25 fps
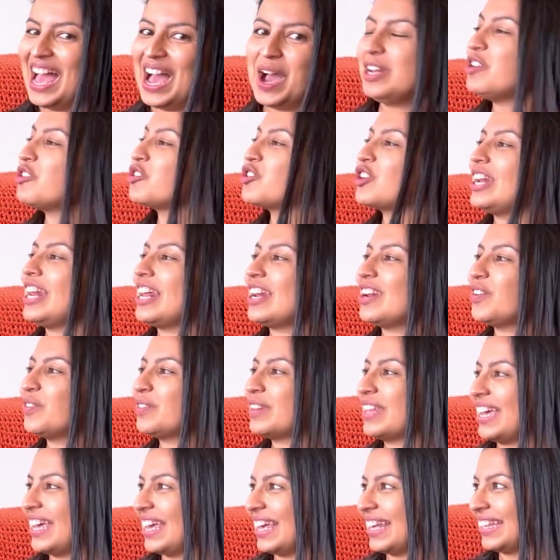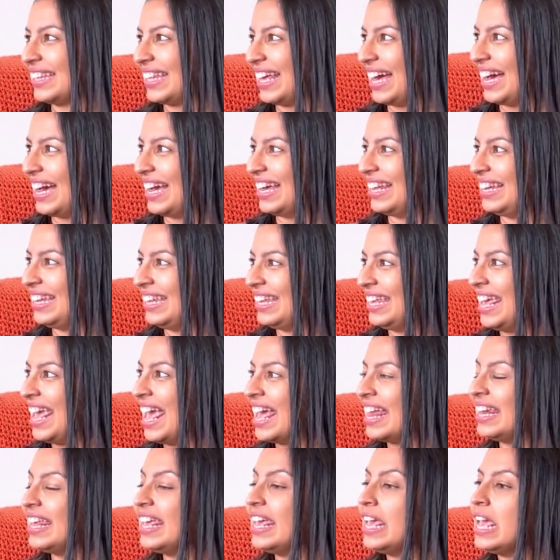but usually I don't take a side.
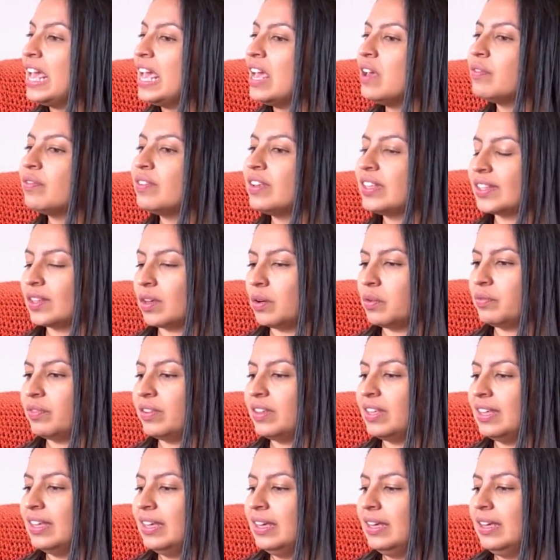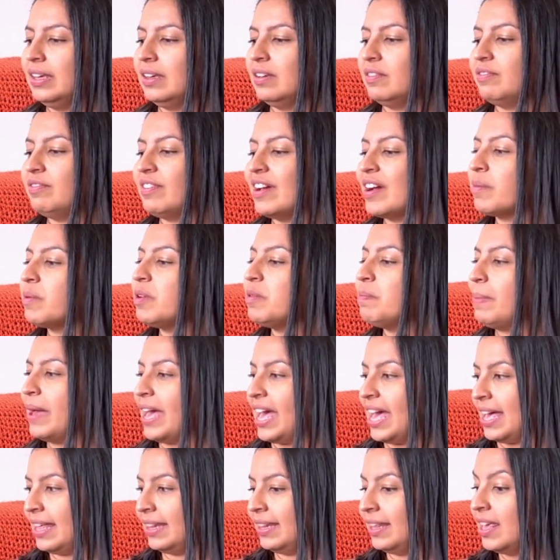Okay. And if it's something very
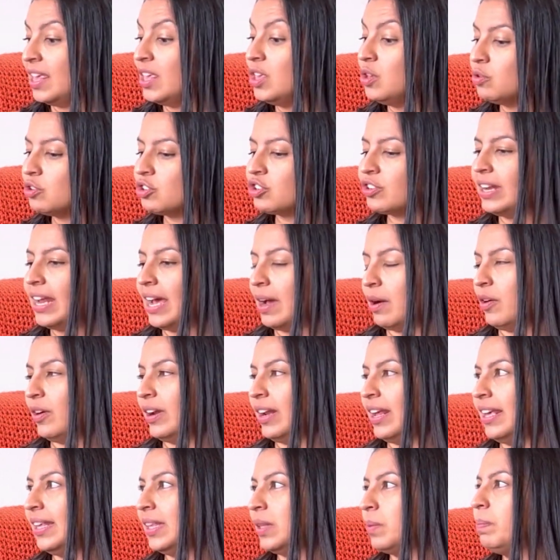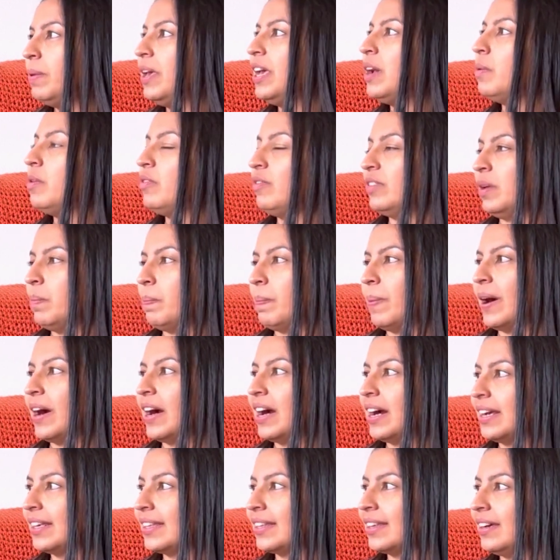bad, usually I'm gonna speak with the
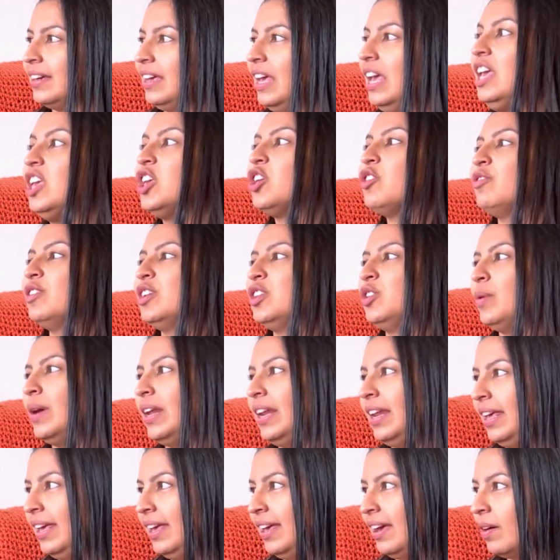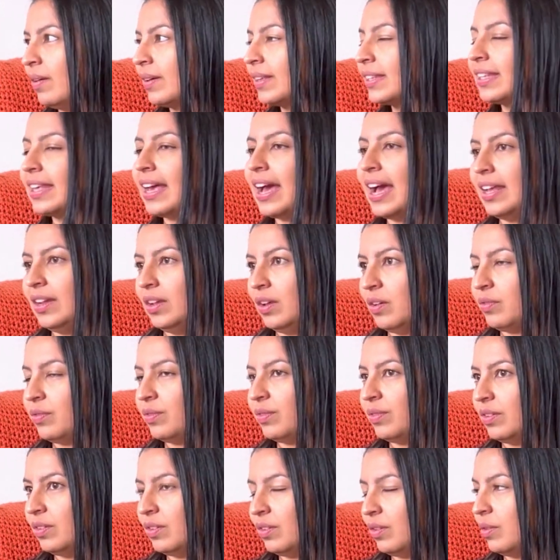person individually outside of,
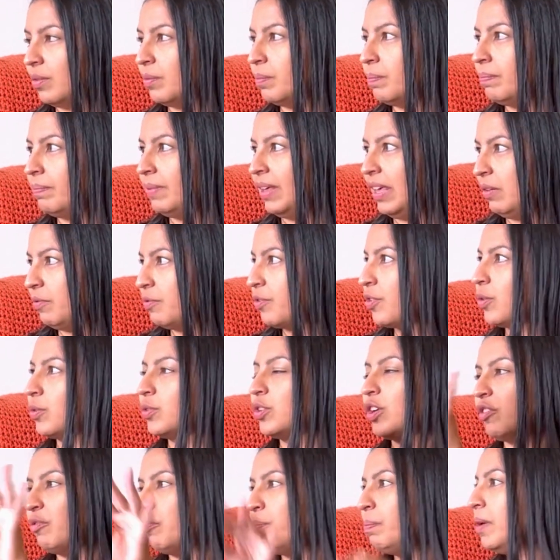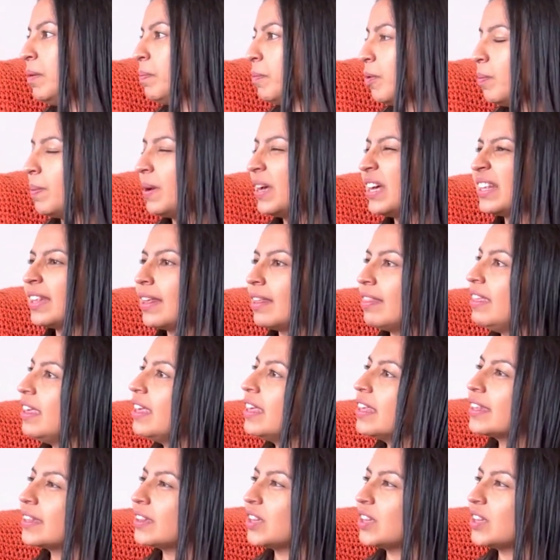you know, being in front of people, because I think